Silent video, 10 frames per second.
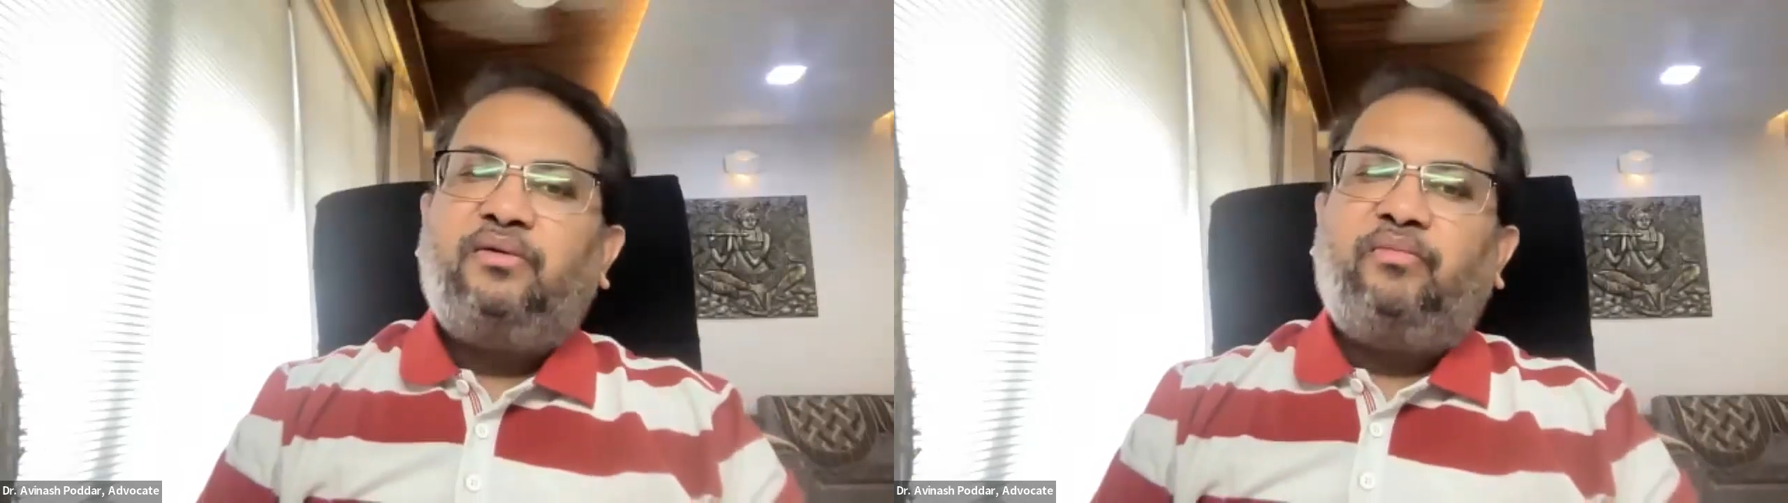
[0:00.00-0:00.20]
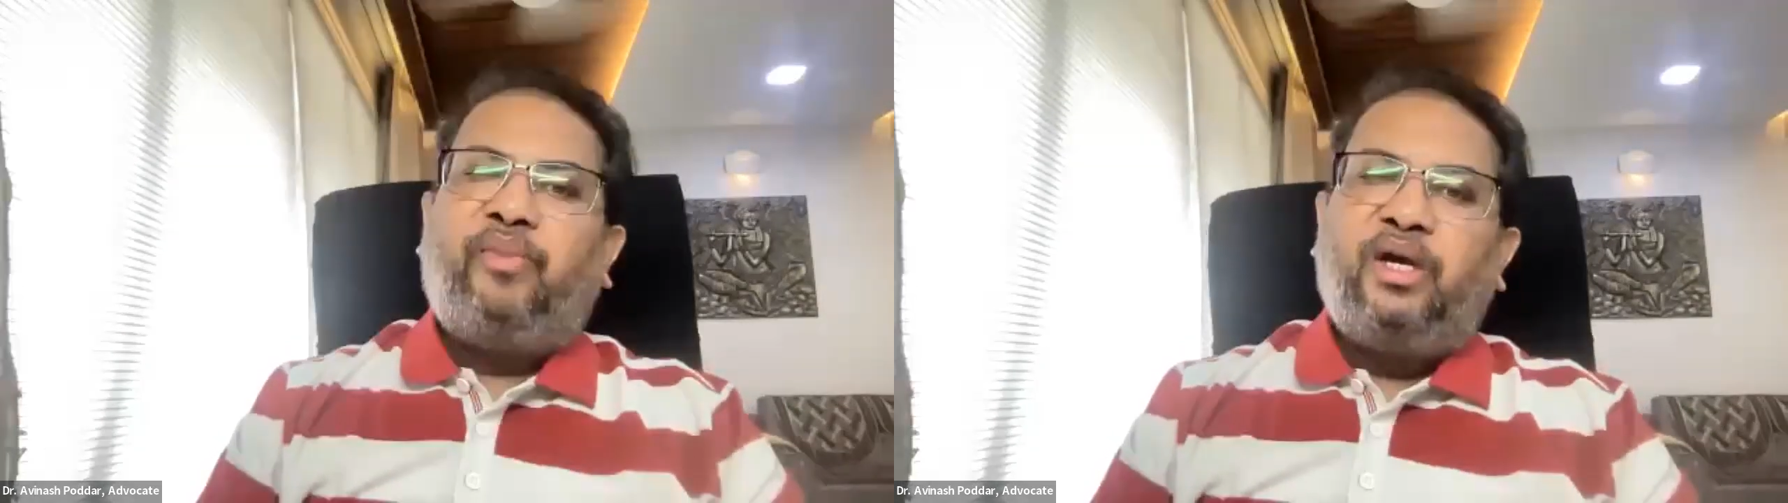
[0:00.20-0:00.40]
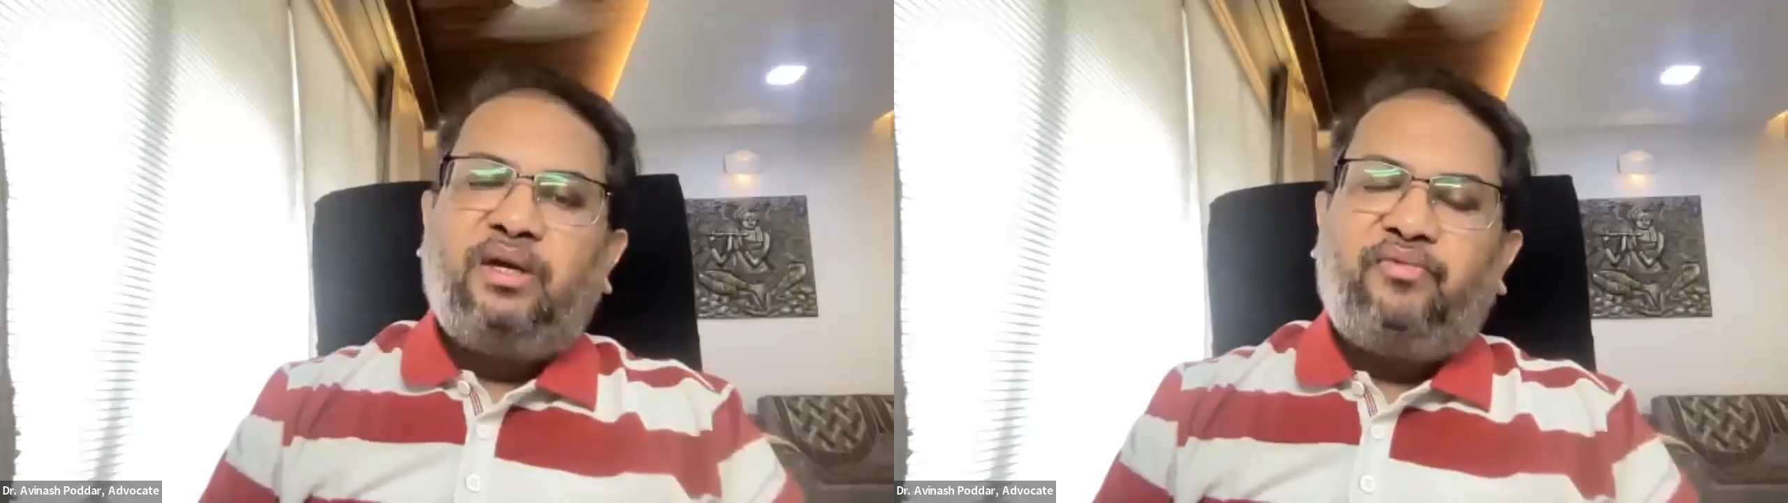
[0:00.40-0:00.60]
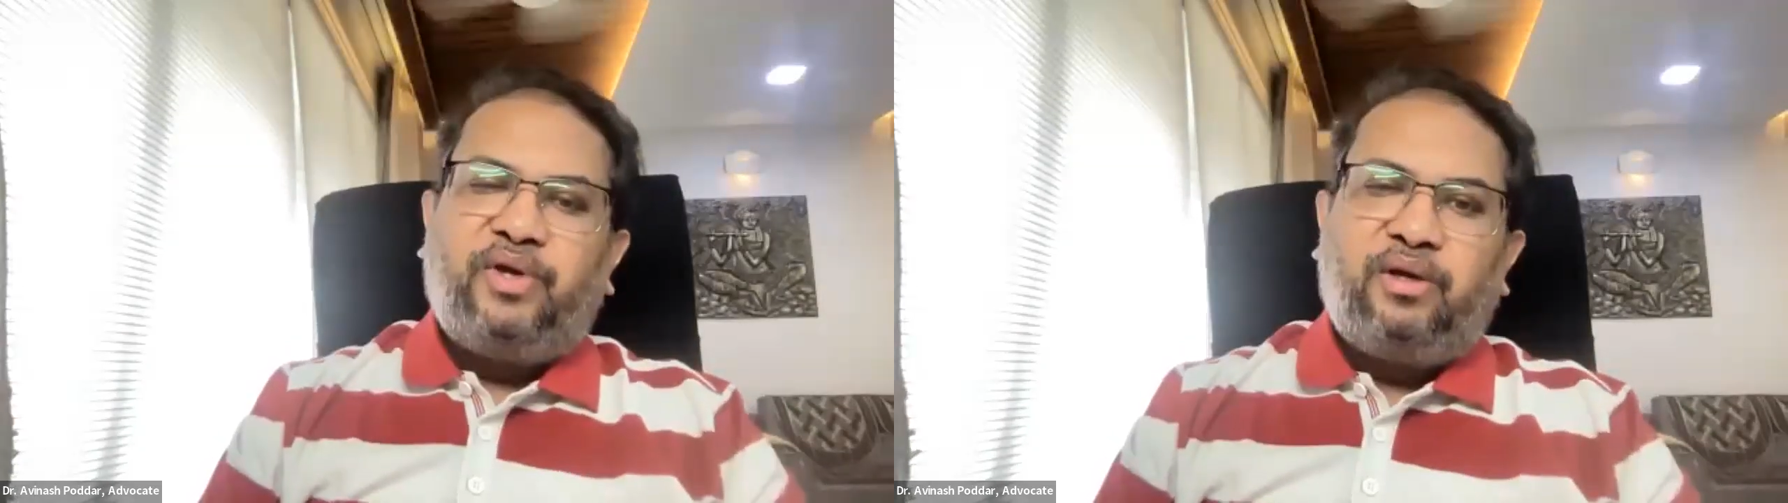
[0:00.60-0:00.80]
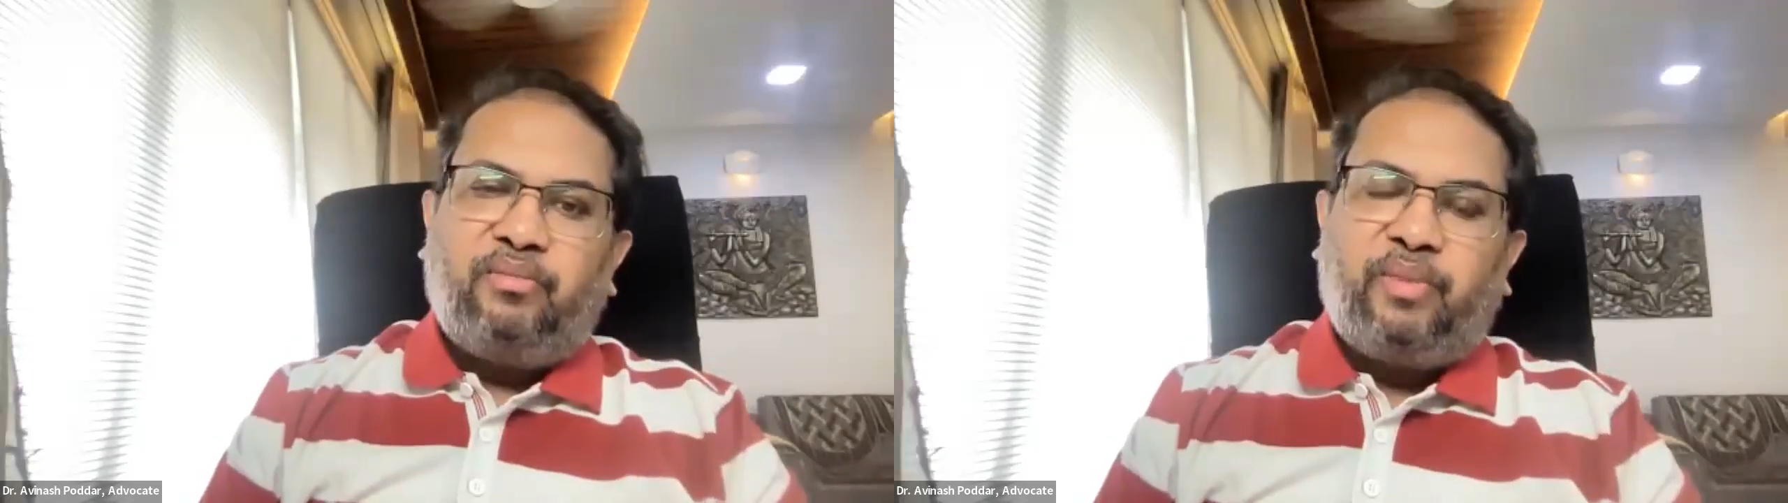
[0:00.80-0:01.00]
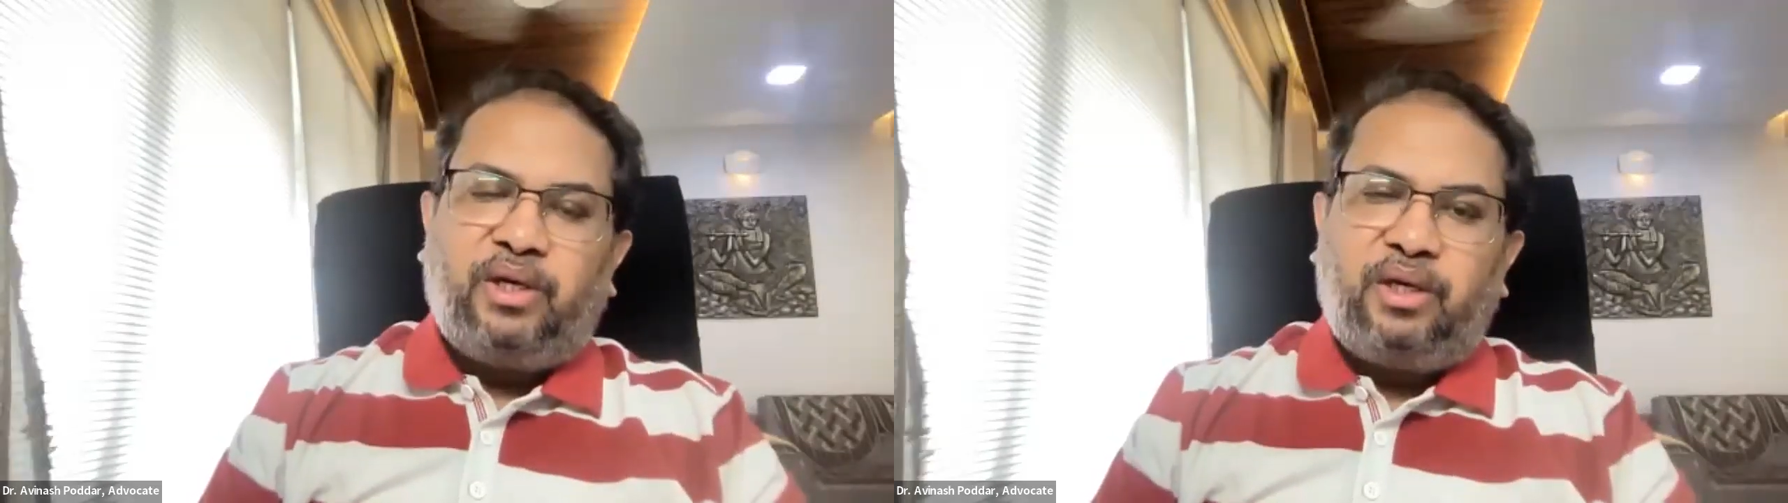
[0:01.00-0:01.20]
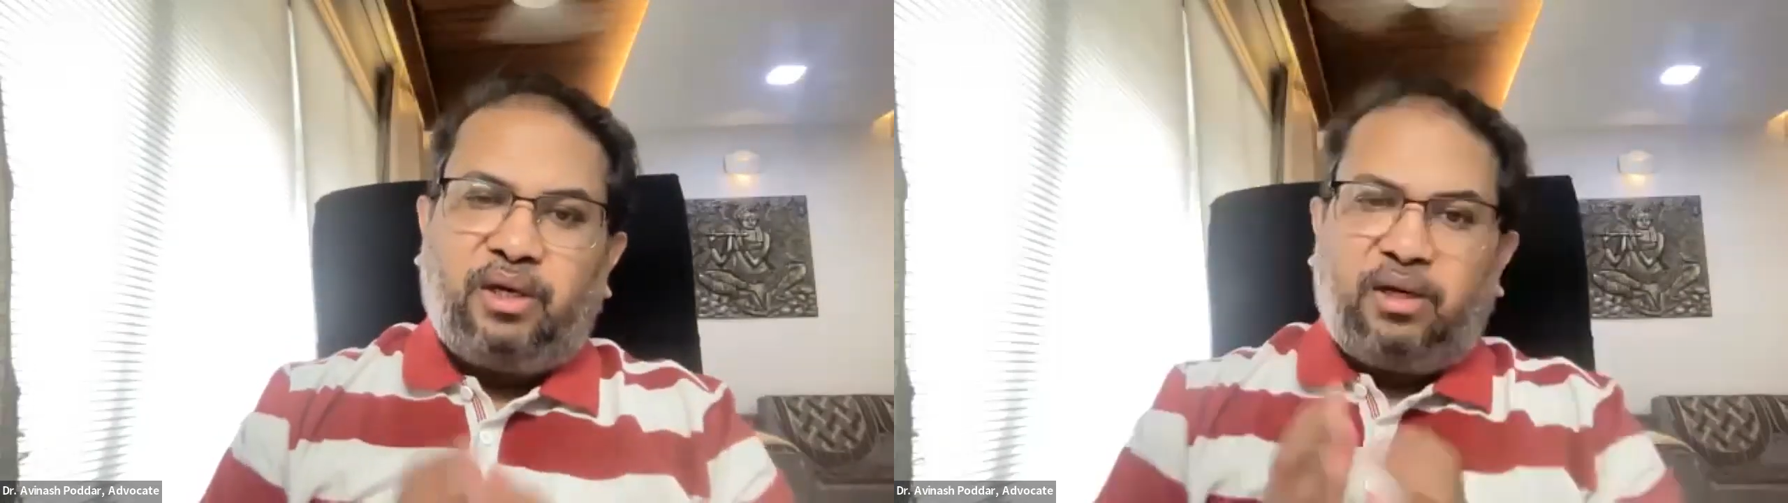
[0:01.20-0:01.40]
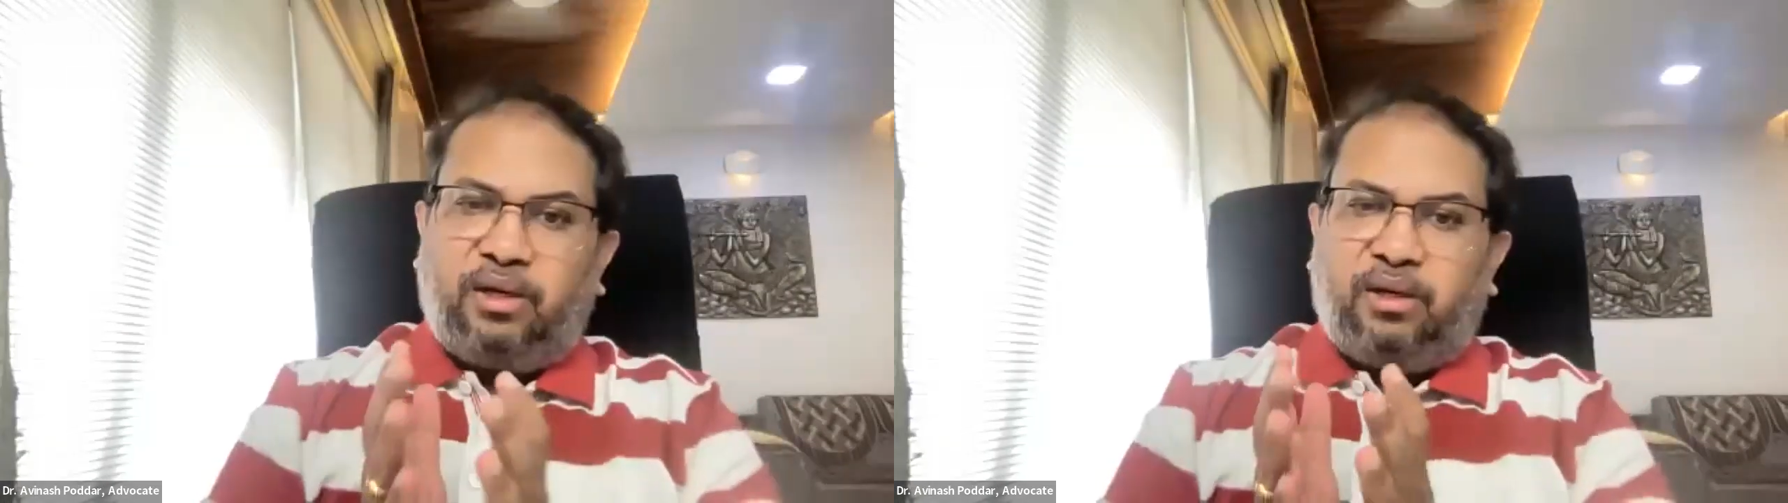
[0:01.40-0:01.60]
by
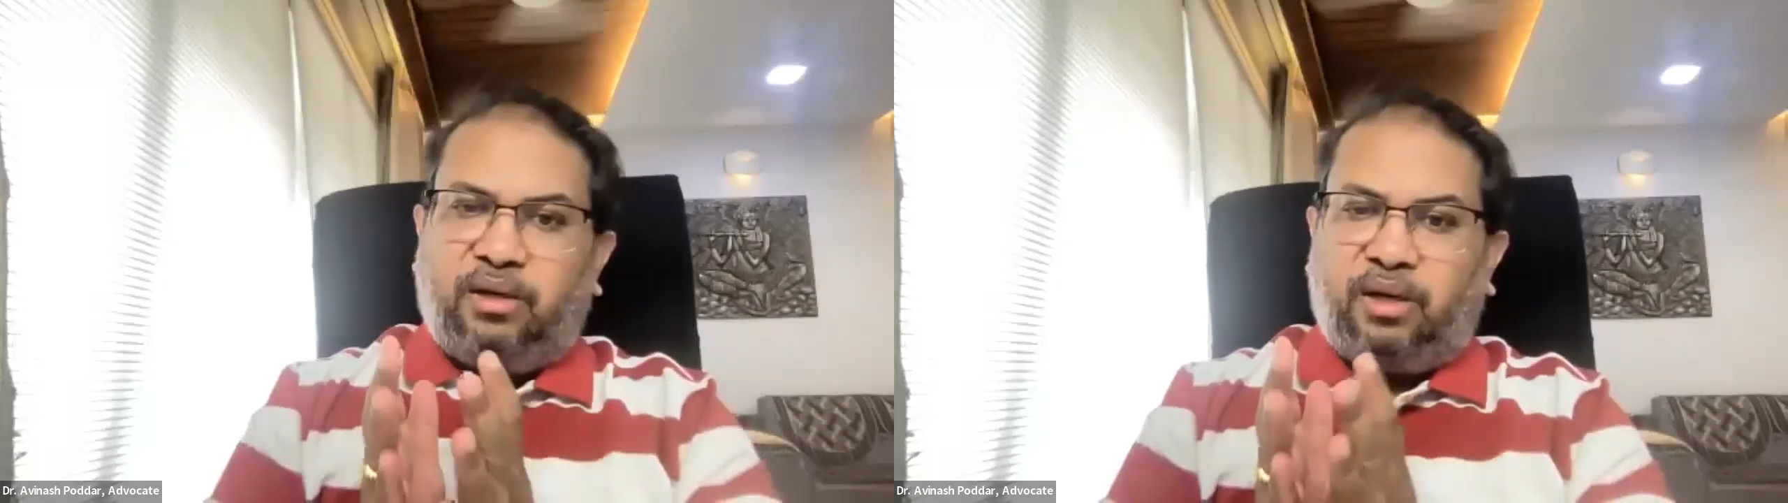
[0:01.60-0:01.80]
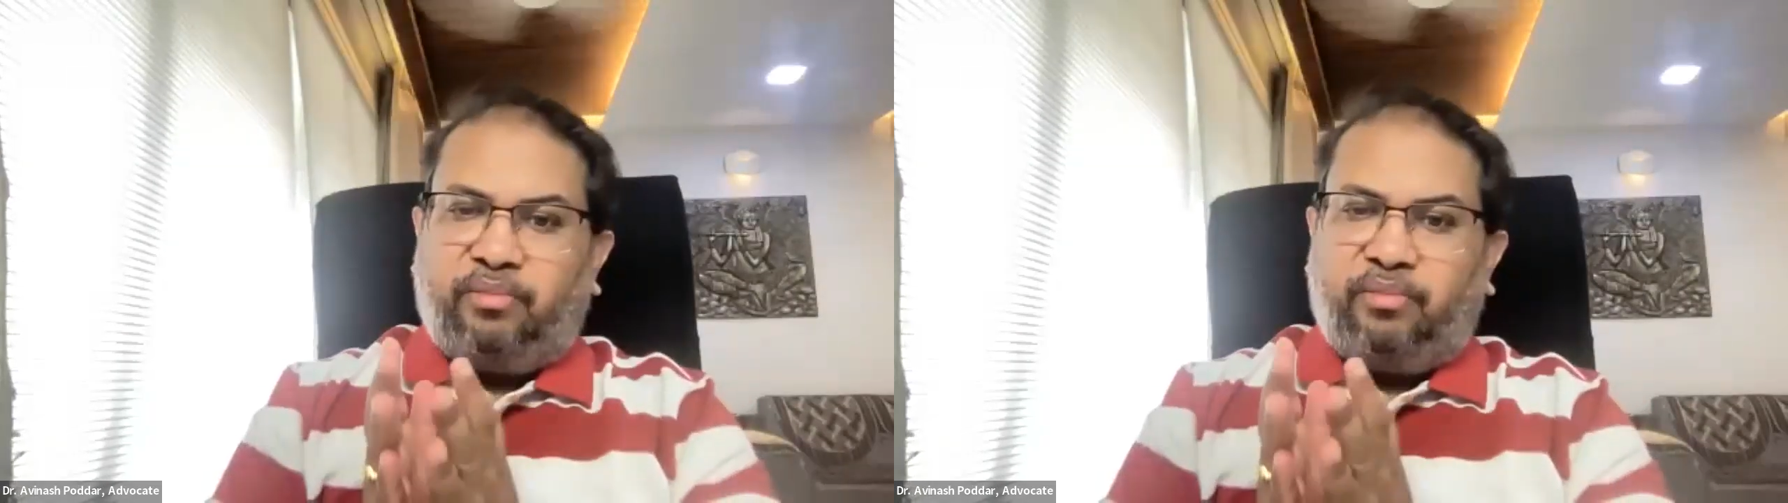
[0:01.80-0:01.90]
a